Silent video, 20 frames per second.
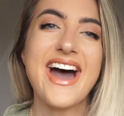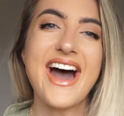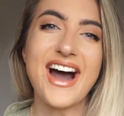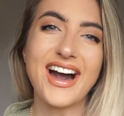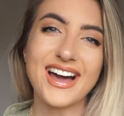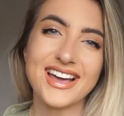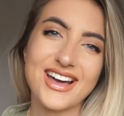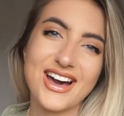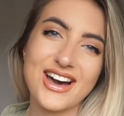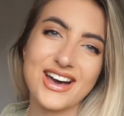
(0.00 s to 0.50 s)

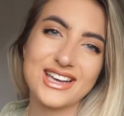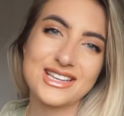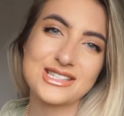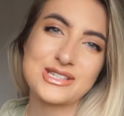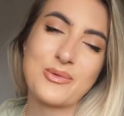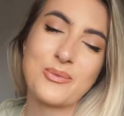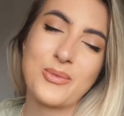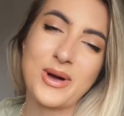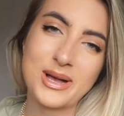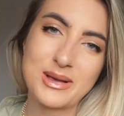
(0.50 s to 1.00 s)
Hi guys,
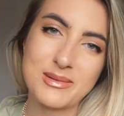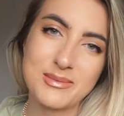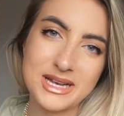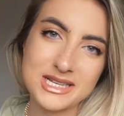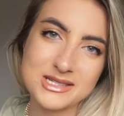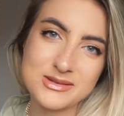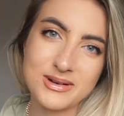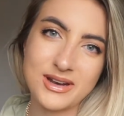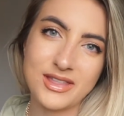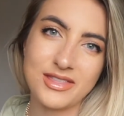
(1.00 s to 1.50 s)
welcome
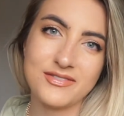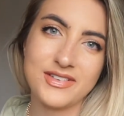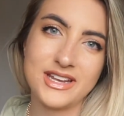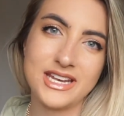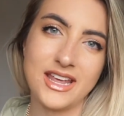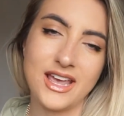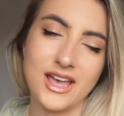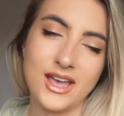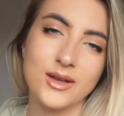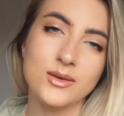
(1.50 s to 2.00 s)
back to another
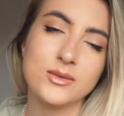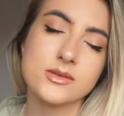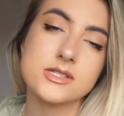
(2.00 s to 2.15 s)
video.